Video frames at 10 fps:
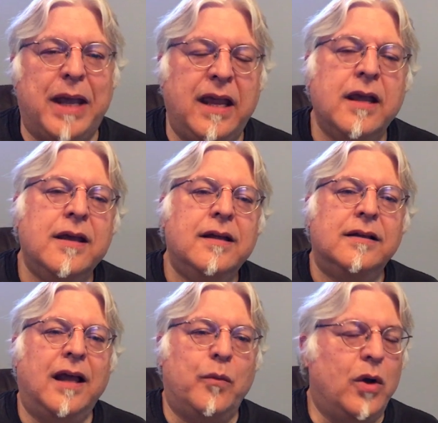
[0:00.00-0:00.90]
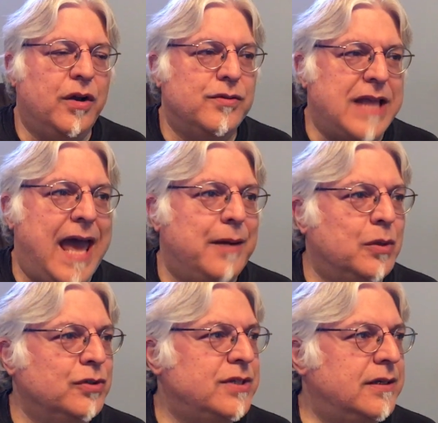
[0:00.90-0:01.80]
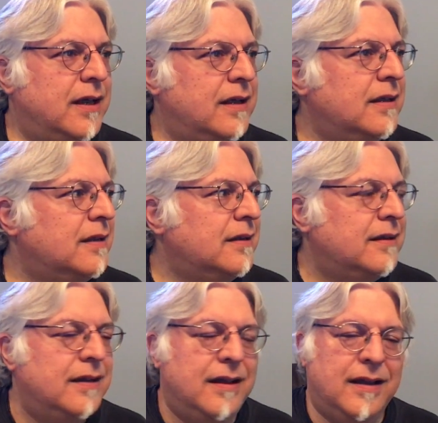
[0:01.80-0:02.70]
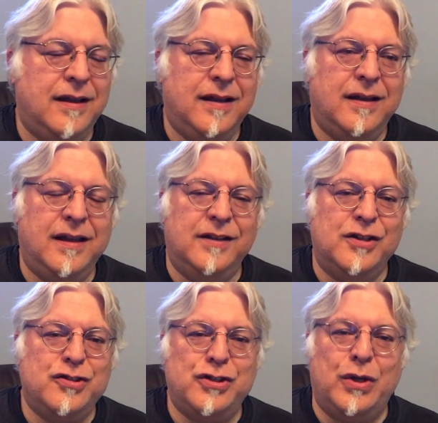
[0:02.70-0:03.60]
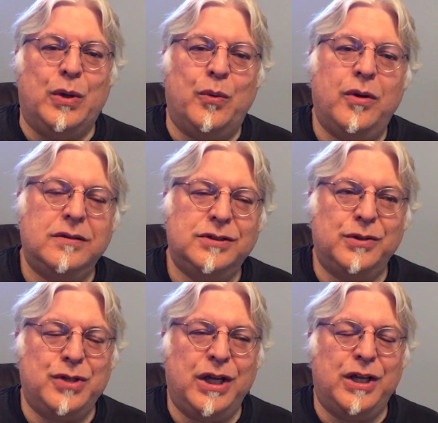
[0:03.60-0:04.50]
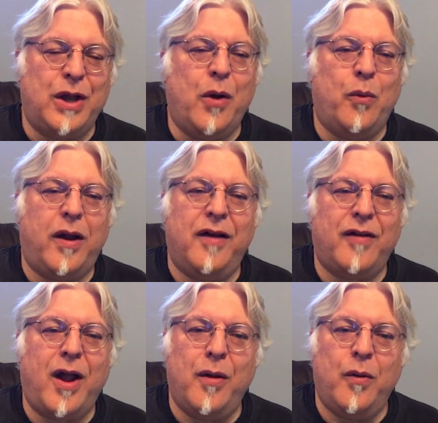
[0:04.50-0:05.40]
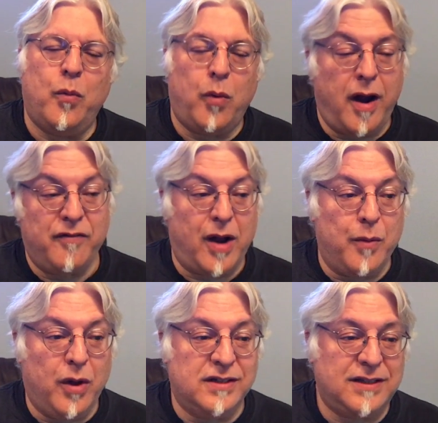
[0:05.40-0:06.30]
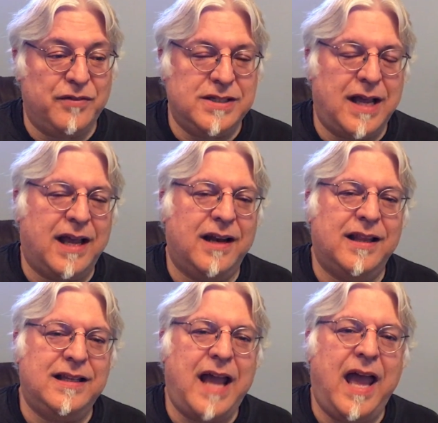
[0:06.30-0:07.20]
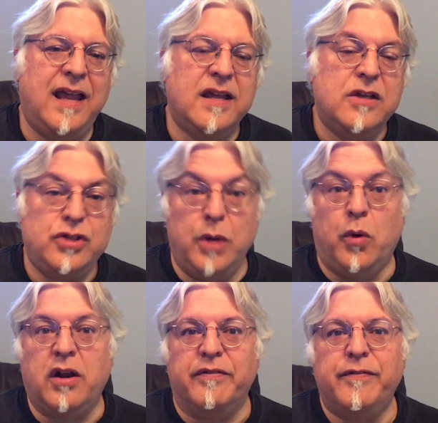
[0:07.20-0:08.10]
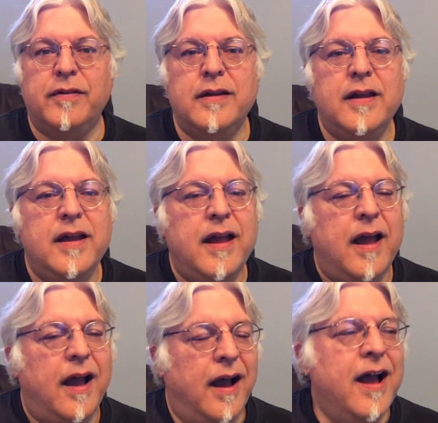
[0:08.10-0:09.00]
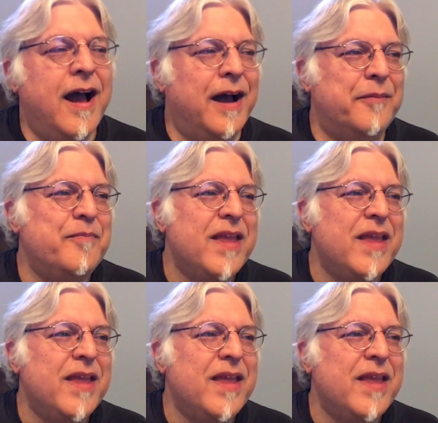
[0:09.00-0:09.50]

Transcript: me like one of those animals in the in, the zoo, so she could know wherever I wherever I was every second of the day, she would have.